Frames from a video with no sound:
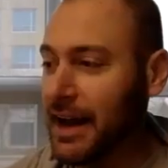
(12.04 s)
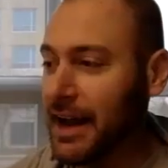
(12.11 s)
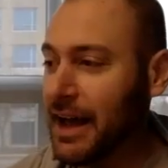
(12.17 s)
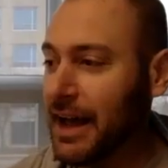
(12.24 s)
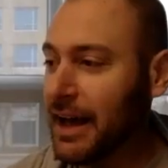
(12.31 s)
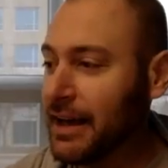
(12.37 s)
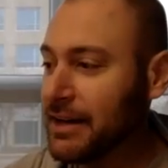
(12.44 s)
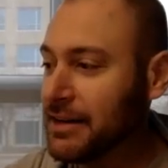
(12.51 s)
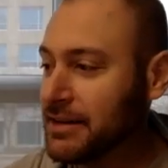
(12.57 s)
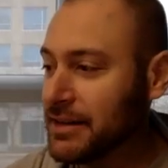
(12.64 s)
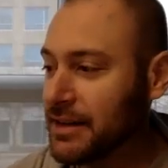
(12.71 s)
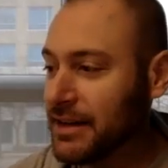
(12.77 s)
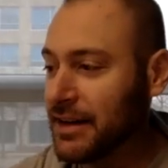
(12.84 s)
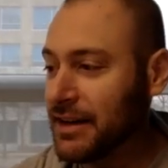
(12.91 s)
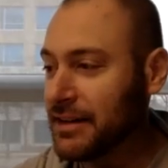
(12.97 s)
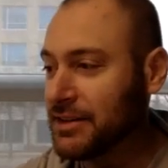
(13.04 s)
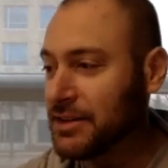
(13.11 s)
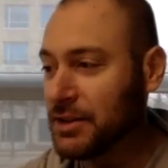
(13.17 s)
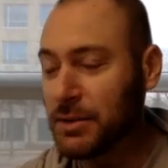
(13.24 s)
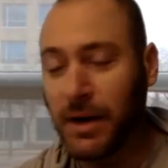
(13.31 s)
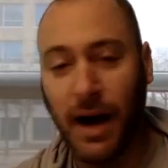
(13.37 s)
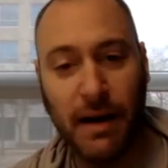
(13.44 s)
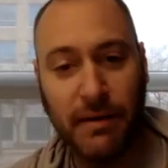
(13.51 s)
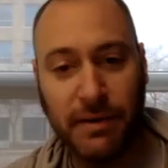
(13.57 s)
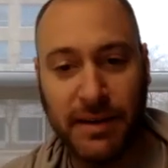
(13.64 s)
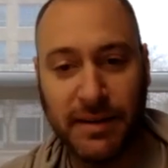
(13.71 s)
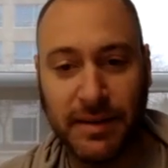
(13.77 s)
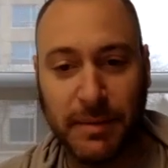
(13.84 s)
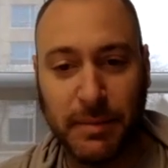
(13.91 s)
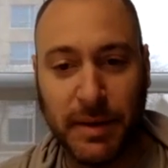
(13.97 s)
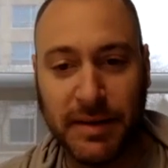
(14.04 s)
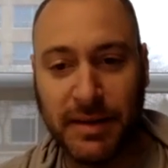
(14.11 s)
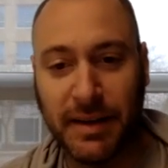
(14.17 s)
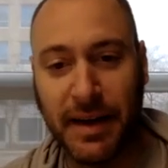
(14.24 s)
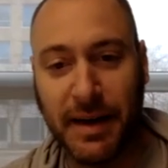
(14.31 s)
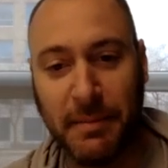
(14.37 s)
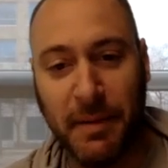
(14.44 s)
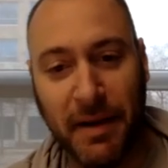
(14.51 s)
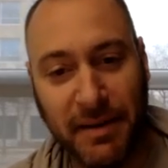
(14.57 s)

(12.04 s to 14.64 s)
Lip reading: had two coffees and a piece of gum.